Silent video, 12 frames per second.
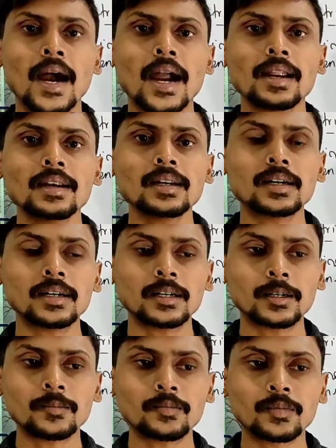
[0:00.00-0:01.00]
and
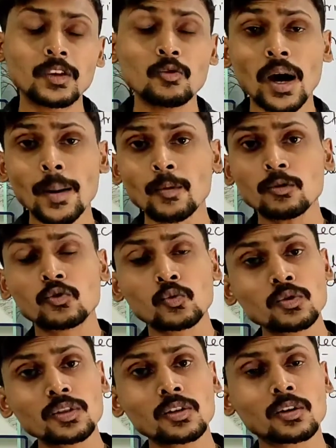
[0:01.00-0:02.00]
you have to
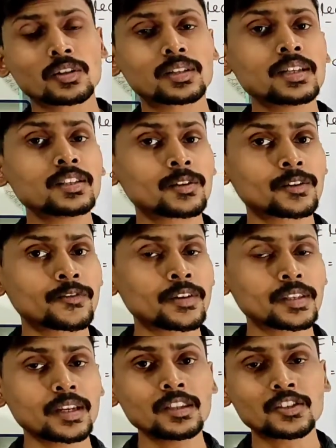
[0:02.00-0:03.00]
choose the Gaussian
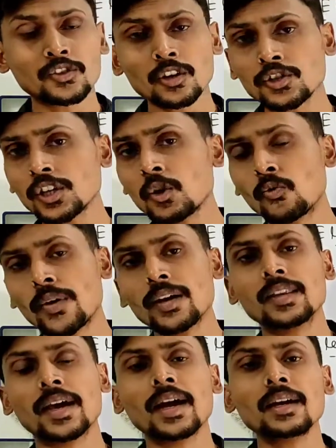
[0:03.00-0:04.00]
surface in such a way
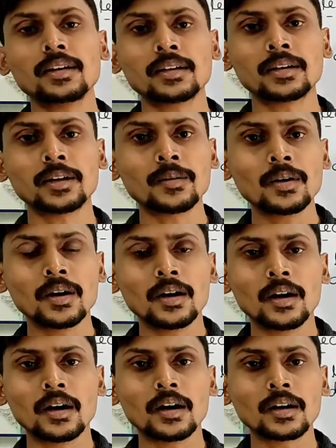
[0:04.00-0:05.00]
that
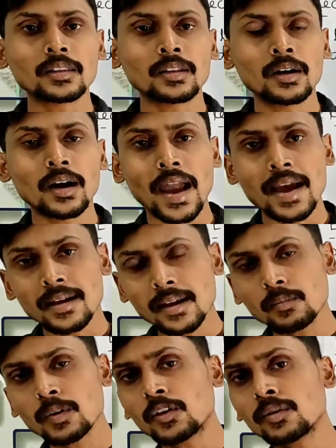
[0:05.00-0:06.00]
the
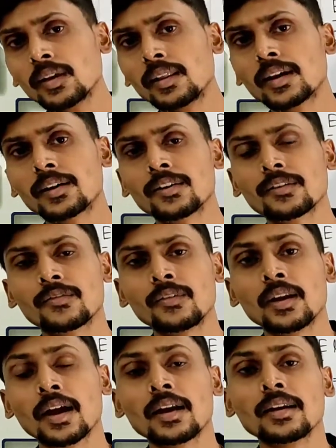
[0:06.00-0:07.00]
angle between electric
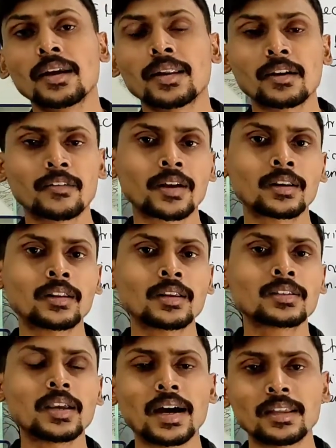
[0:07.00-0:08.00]
field and area vector
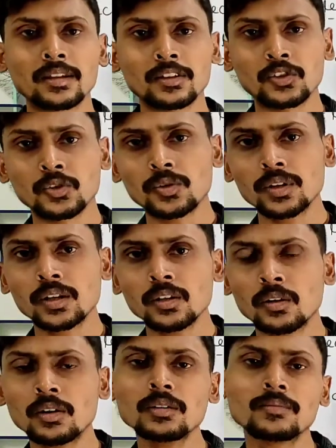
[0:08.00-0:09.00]
is either 0 degree
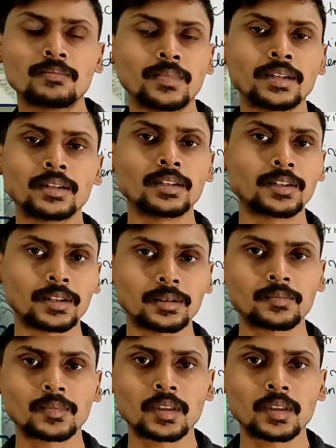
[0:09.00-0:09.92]
or 90 degree.